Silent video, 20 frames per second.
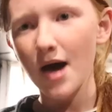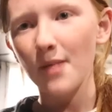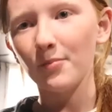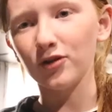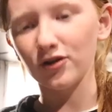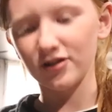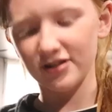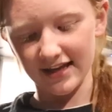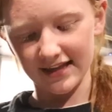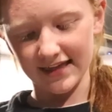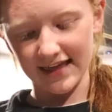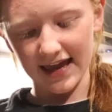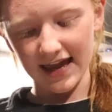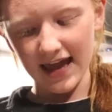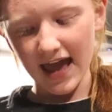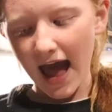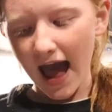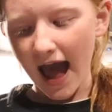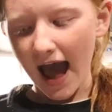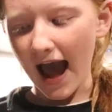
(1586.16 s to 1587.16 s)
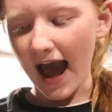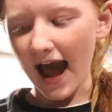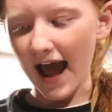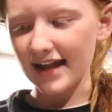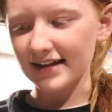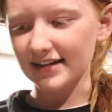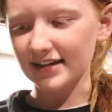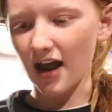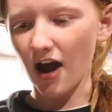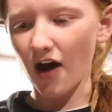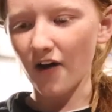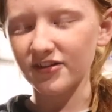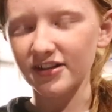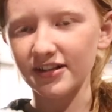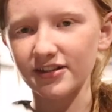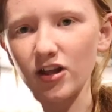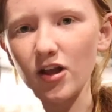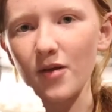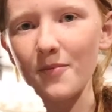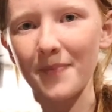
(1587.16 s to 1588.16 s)
Plushy thing. And obviously
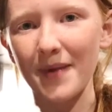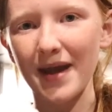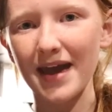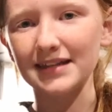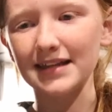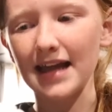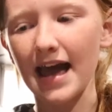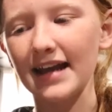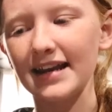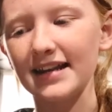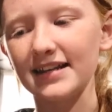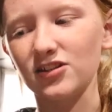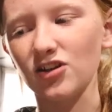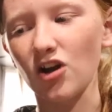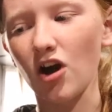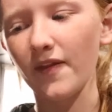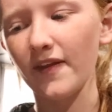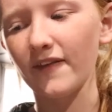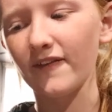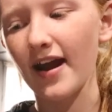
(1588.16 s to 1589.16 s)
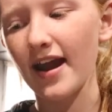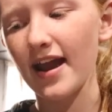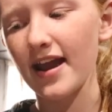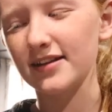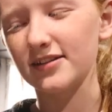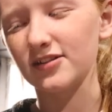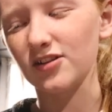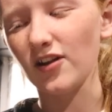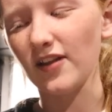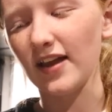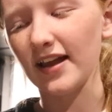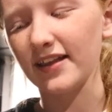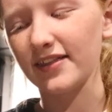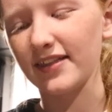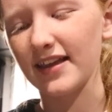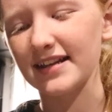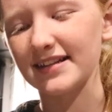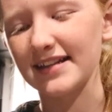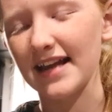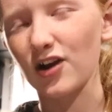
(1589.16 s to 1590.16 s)
it's all in bits and it's not the right, it's not like
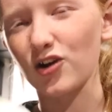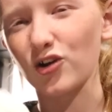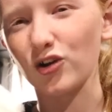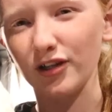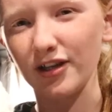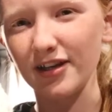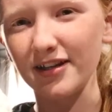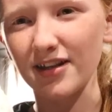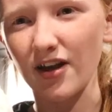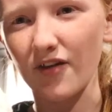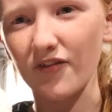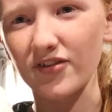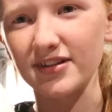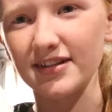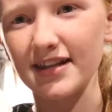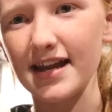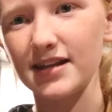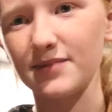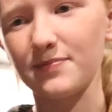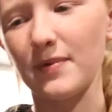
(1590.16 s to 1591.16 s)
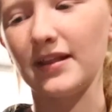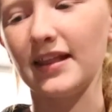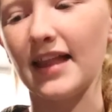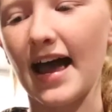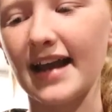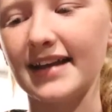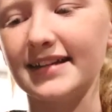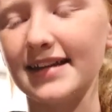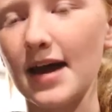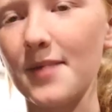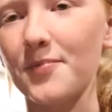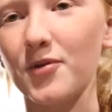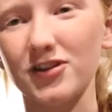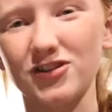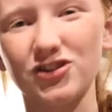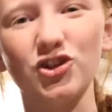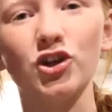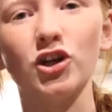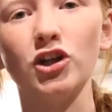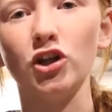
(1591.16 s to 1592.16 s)
the exact colours. Obviously it's lighter, but it's
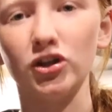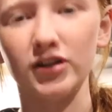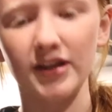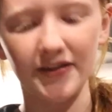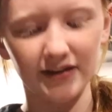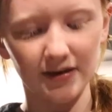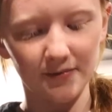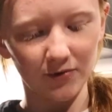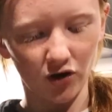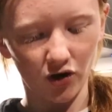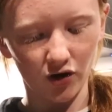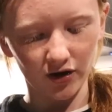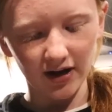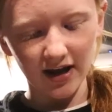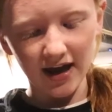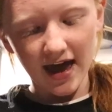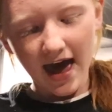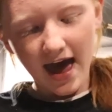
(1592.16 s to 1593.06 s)
still gonna look like the Demogorgon.